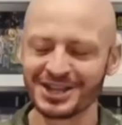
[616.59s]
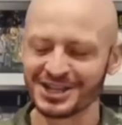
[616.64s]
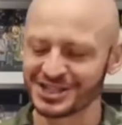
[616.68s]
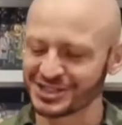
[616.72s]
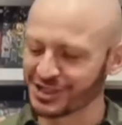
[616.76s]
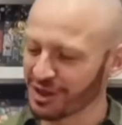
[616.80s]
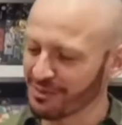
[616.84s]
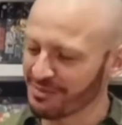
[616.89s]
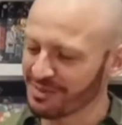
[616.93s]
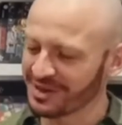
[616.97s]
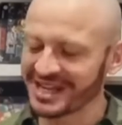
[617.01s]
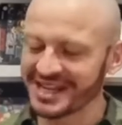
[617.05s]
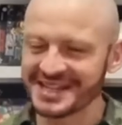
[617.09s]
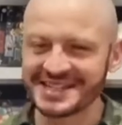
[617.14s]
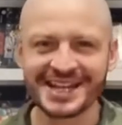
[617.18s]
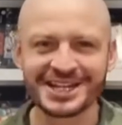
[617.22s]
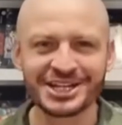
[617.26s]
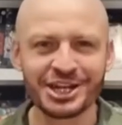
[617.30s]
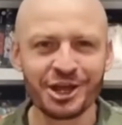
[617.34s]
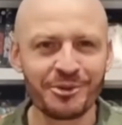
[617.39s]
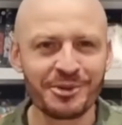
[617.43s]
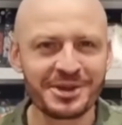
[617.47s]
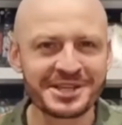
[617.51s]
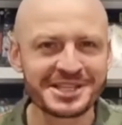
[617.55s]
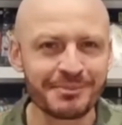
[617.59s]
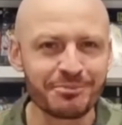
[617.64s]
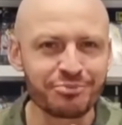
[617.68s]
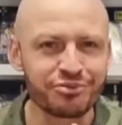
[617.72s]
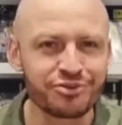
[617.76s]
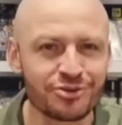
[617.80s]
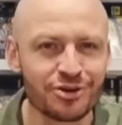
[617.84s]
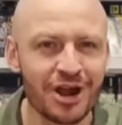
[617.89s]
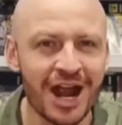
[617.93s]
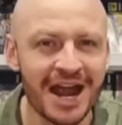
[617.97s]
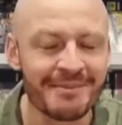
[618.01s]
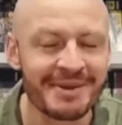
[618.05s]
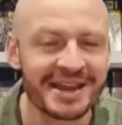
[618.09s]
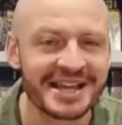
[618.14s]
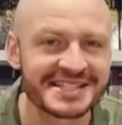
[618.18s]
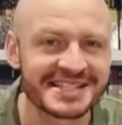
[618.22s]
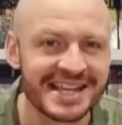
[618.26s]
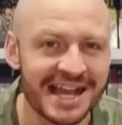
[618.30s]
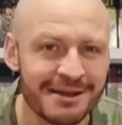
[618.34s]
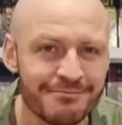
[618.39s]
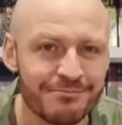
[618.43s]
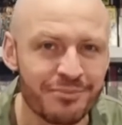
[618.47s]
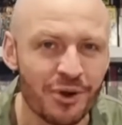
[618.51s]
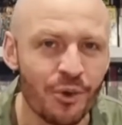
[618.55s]
how I save a lot of money
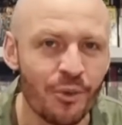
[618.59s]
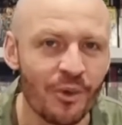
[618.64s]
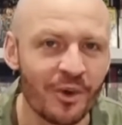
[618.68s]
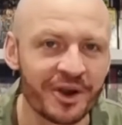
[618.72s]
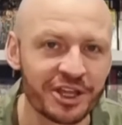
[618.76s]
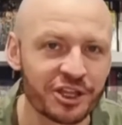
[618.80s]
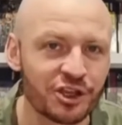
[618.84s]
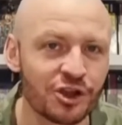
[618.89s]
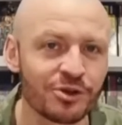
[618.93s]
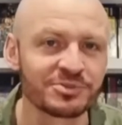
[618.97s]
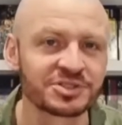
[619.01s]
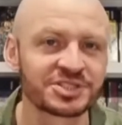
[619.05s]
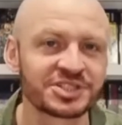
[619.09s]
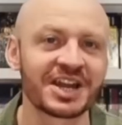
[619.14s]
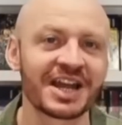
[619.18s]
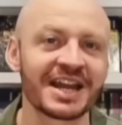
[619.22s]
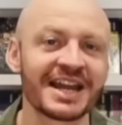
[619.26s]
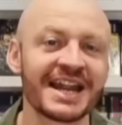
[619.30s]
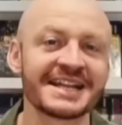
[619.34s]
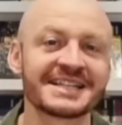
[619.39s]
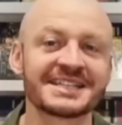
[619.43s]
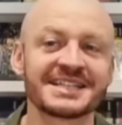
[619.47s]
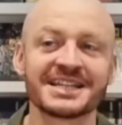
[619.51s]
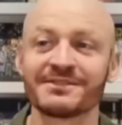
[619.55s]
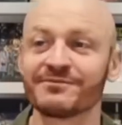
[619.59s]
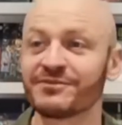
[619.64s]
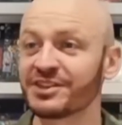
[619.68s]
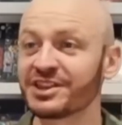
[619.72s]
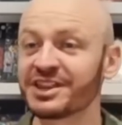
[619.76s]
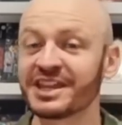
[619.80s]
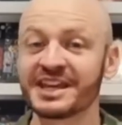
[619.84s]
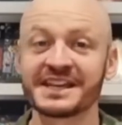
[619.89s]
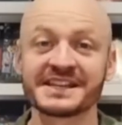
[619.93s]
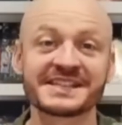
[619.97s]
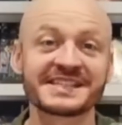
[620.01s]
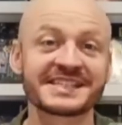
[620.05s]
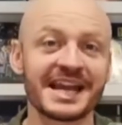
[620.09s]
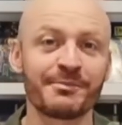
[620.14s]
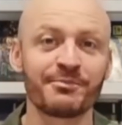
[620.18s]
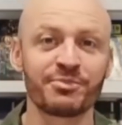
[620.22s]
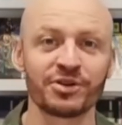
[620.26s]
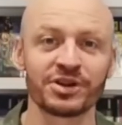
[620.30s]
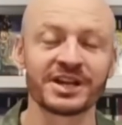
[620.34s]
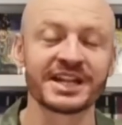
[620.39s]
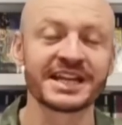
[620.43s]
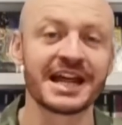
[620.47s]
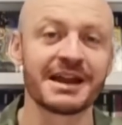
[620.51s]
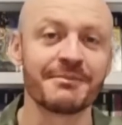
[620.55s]
collecting by then piecing together
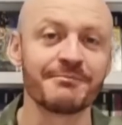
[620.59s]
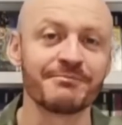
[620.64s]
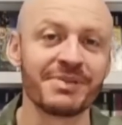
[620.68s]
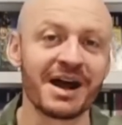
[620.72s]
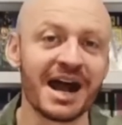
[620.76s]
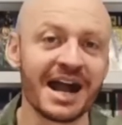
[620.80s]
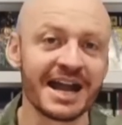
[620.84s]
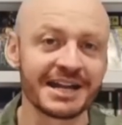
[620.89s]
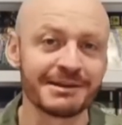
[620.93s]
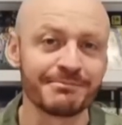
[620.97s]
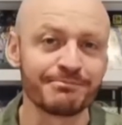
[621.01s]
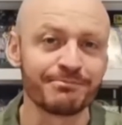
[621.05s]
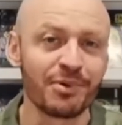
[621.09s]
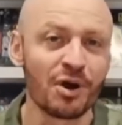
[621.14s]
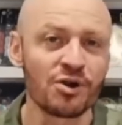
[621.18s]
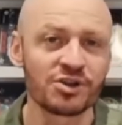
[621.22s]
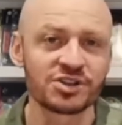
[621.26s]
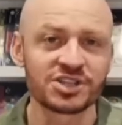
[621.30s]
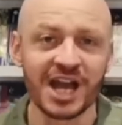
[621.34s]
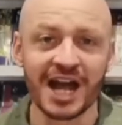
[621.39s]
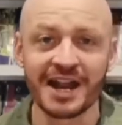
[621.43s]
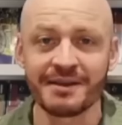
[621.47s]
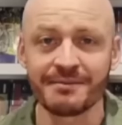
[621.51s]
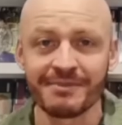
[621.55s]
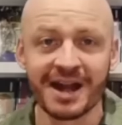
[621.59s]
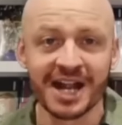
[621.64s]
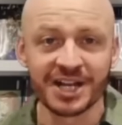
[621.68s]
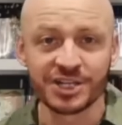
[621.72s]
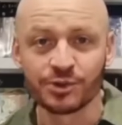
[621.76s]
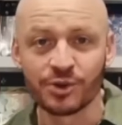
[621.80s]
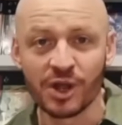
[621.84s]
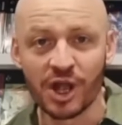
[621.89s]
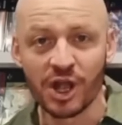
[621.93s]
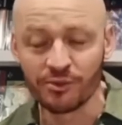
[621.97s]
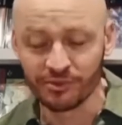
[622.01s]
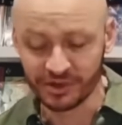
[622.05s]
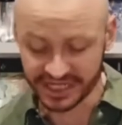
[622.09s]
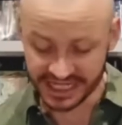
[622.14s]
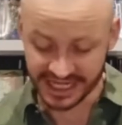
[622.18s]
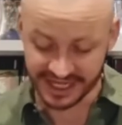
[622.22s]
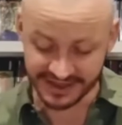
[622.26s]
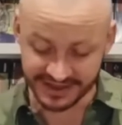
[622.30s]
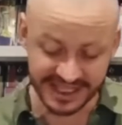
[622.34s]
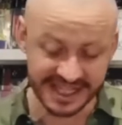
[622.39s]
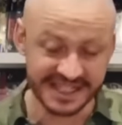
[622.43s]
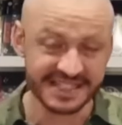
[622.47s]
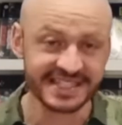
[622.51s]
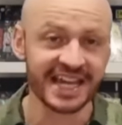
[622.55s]
those and adding cartridges and manuals
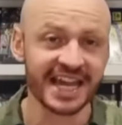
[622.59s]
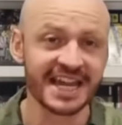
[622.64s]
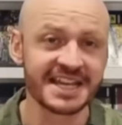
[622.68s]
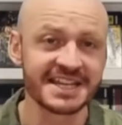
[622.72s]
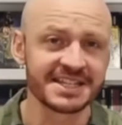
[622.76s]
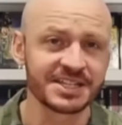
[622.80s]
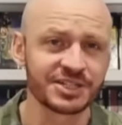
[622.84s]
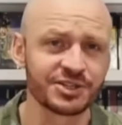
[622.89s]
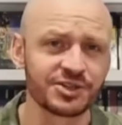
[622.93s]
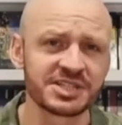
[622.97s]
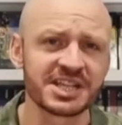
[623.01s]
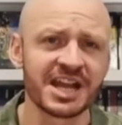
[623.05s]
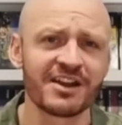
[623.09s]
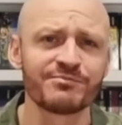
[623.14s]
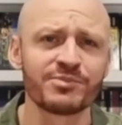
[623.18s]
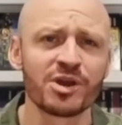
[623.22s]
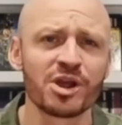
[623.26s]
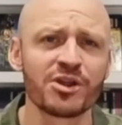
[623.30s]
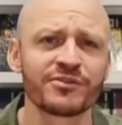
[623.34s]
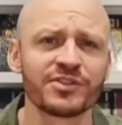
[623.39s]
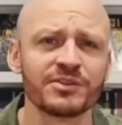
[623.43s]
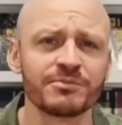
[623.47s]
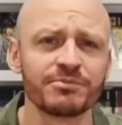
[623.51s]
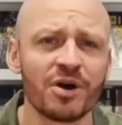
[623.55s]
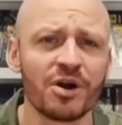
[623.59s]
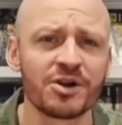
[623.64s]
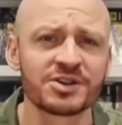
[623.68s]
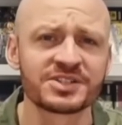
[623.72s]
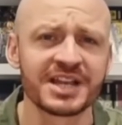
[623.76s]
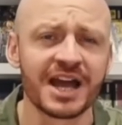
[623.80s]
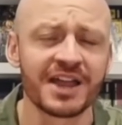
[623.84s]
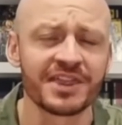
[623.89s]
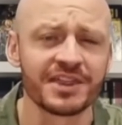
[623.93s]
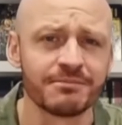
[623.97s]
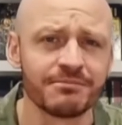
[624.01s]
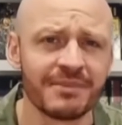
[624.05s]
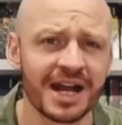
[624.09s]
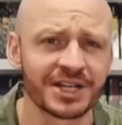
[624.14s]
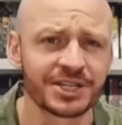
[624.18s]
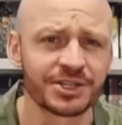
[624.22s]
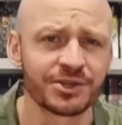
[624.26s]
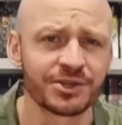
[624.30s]
etc down the road. Uh, CX had